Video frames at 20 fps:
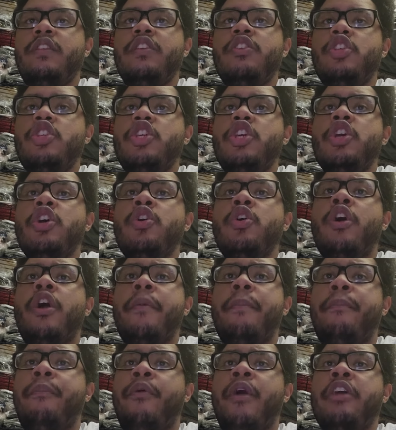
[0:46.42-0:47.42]
You are
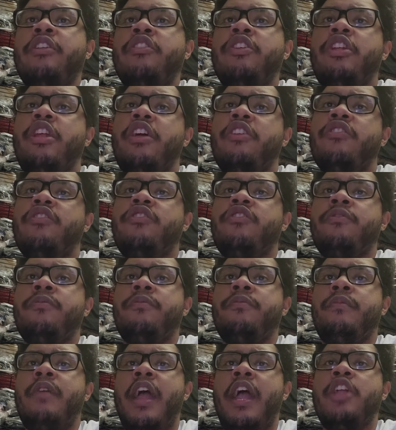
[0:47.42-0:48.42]
prejudiced
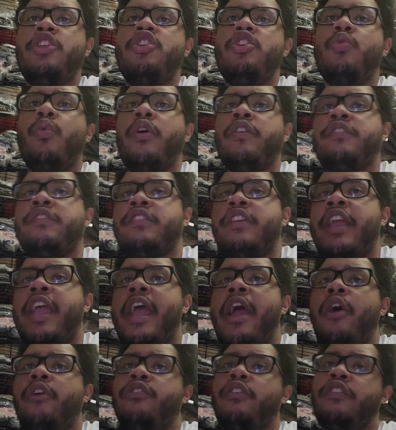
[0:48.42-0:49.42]
and you were
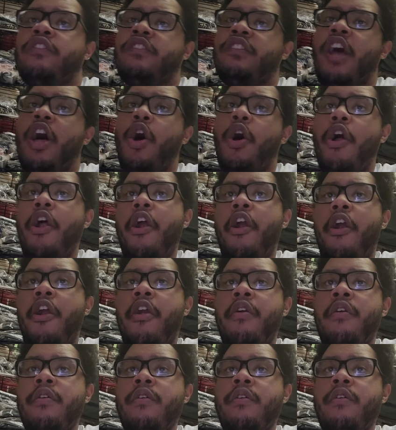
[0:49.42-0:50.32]
scared to tell her.